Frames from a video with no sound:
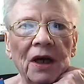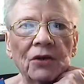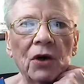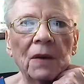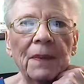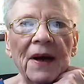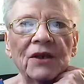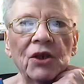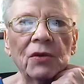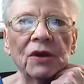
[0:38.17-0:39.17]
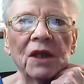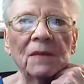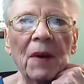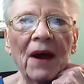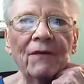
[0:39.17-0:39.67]
Trump has used his
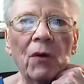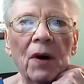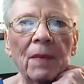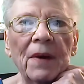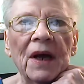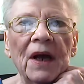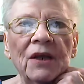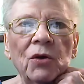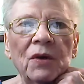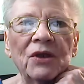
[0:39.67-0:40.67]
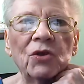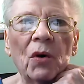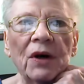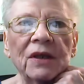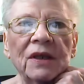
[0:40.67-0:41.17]
platform to
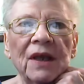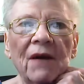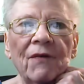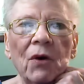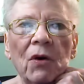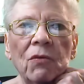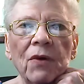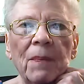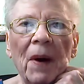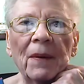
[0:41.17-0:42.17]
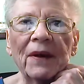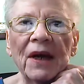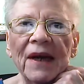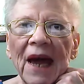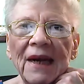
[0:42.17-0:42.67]
endorse several
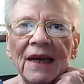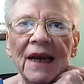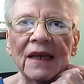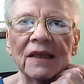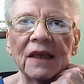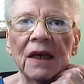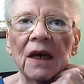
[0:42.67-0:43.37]
Republican candidates,